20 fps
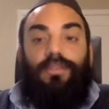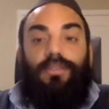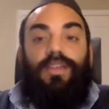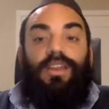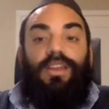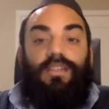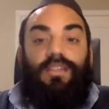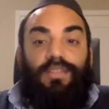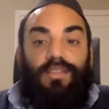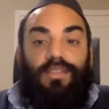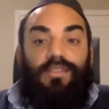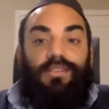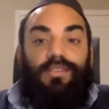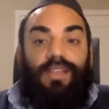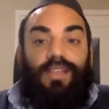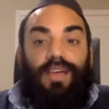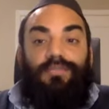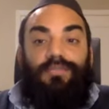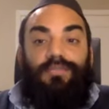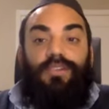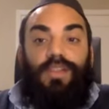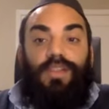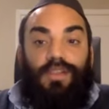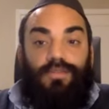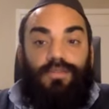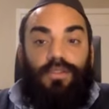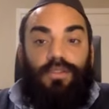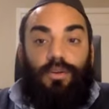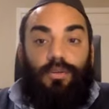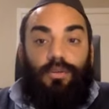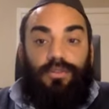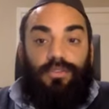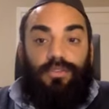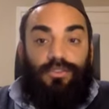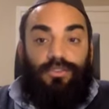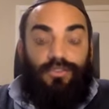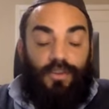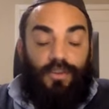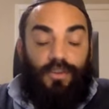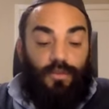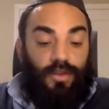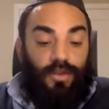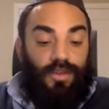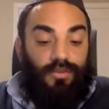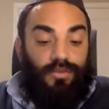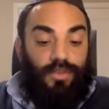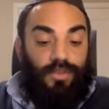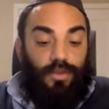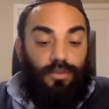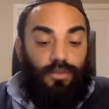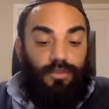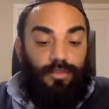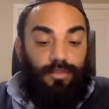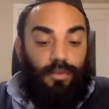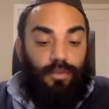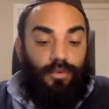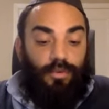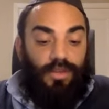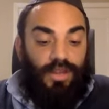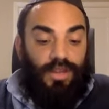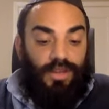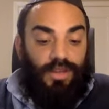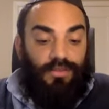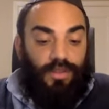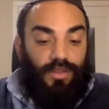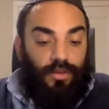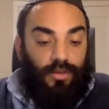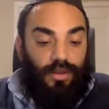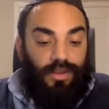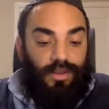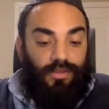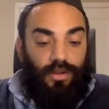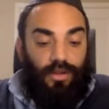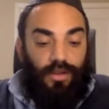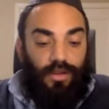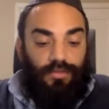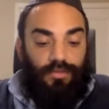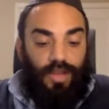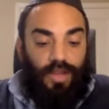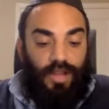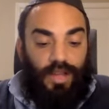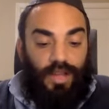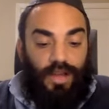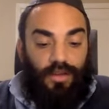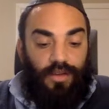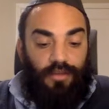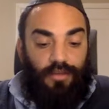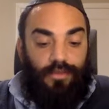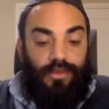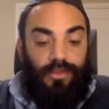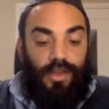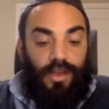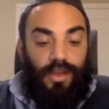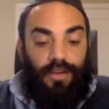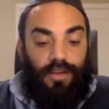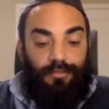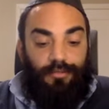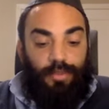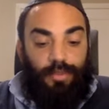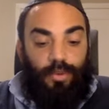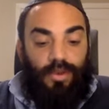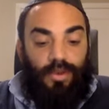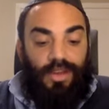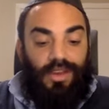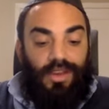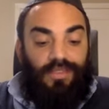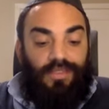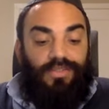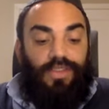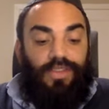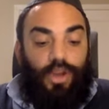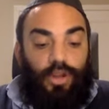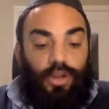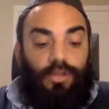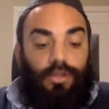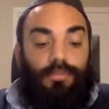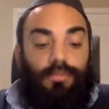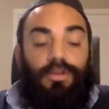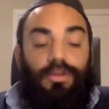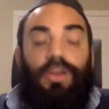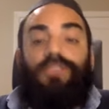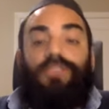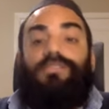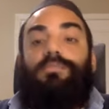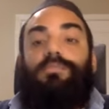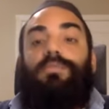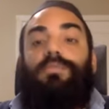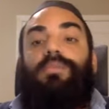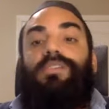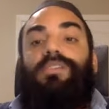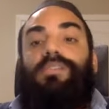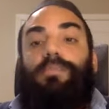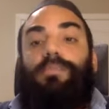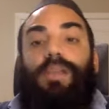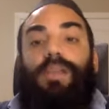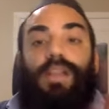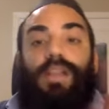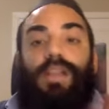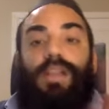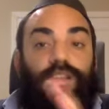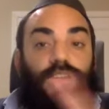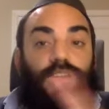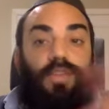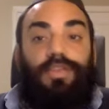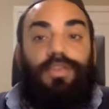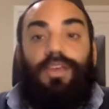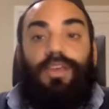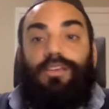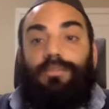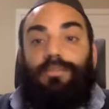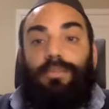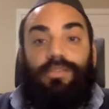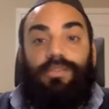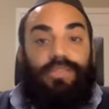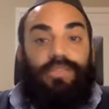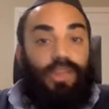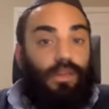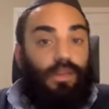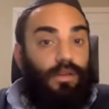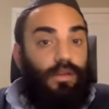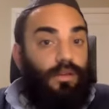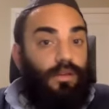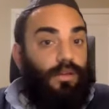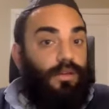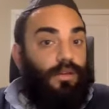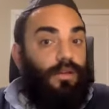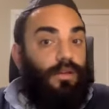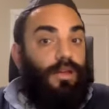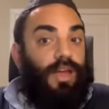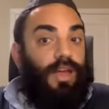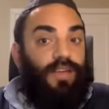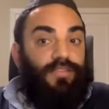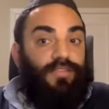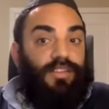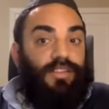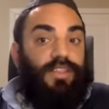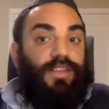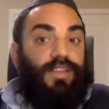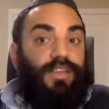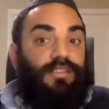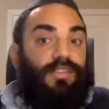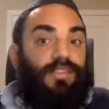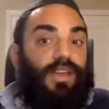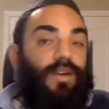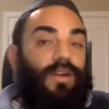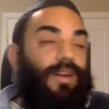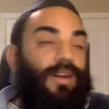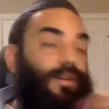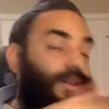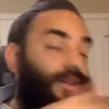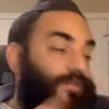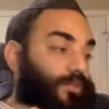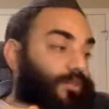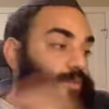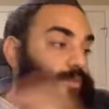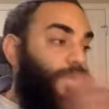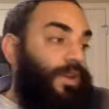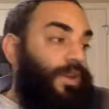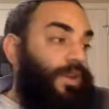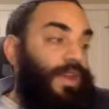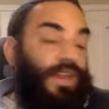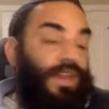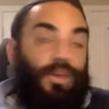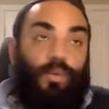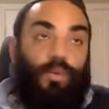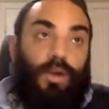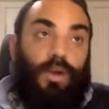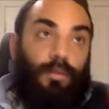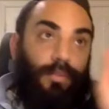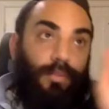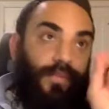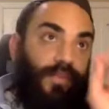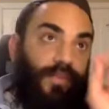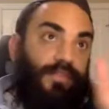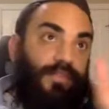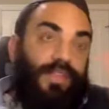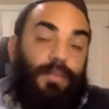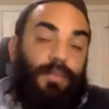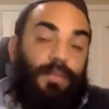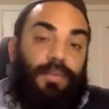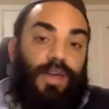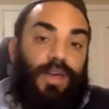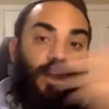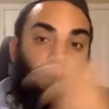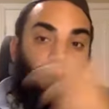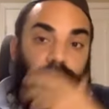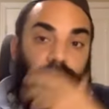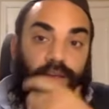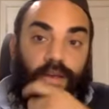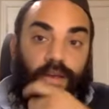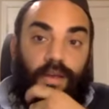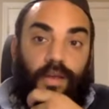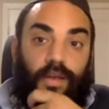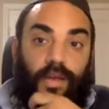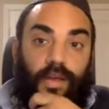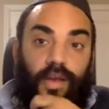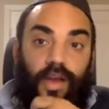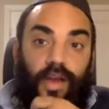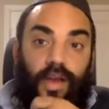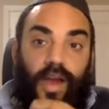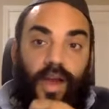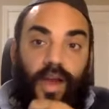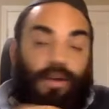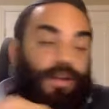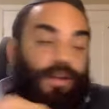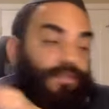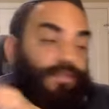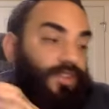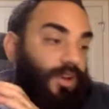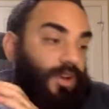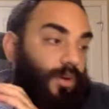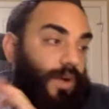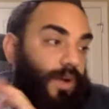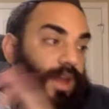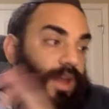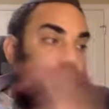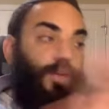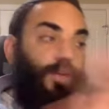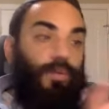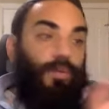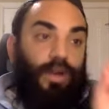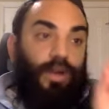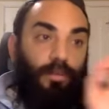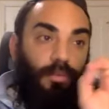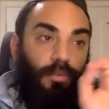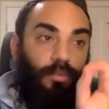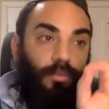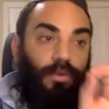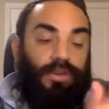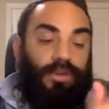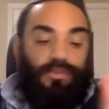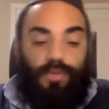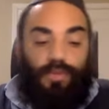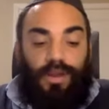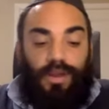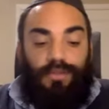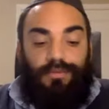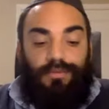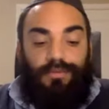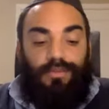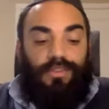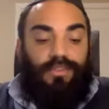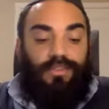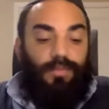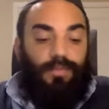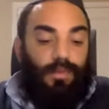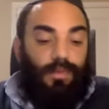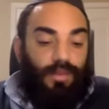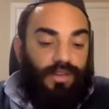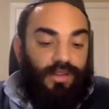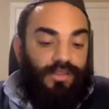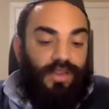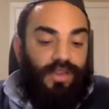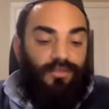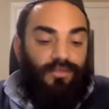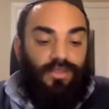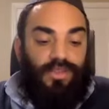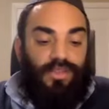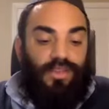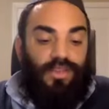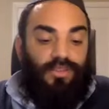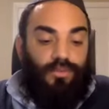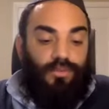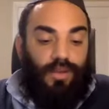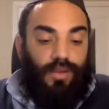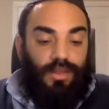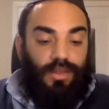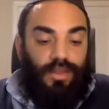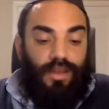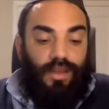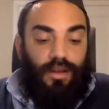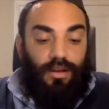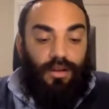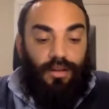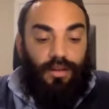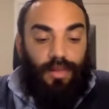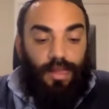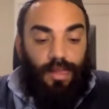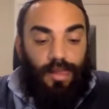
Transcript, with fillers: That in this level, even though it's a shvira, even though it's broken, even though it has all of the halachos of brokenness, the klum nothing is missing. Everything is there. I don't have to run anywhere but the step ahead of me. I don't have to go anywhere but what is right in front of me because everything is right there.